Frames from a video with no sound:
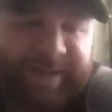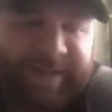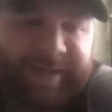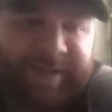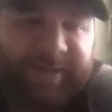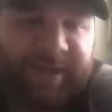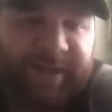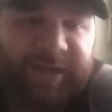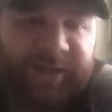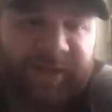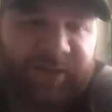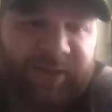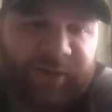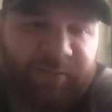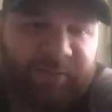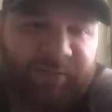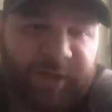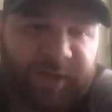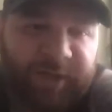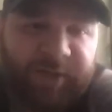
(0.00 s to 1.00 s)
eat their
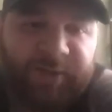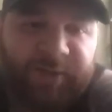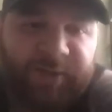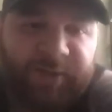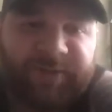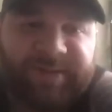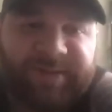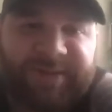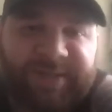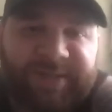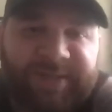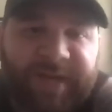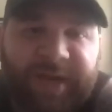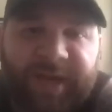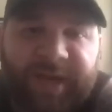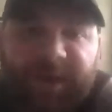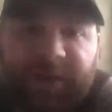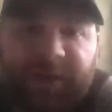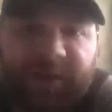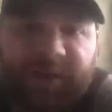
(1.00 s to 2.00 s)
meals,
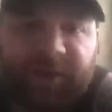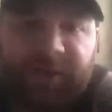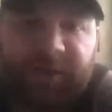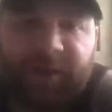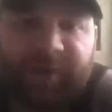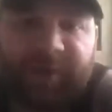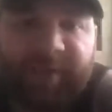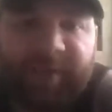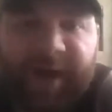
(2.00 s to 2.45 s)
they pack